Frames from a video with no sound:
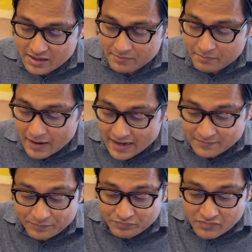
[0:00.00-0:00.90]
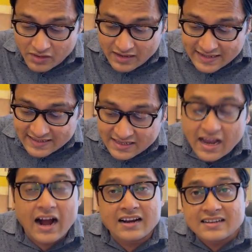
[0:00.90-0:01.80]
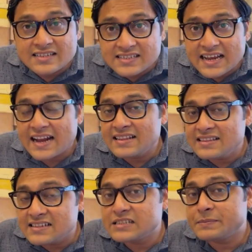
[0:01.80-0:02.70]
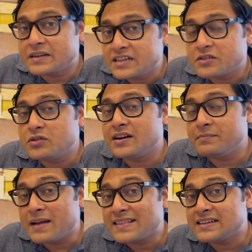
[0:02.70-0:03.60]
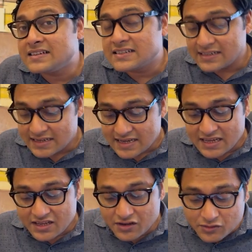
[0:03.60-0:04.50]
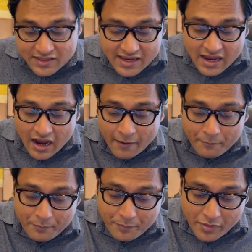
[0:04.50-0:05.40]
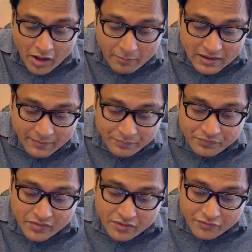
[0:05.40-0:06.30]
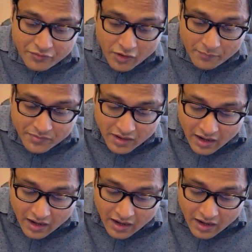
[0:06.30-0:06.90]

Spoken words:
But let's understand this particular method using a problem from the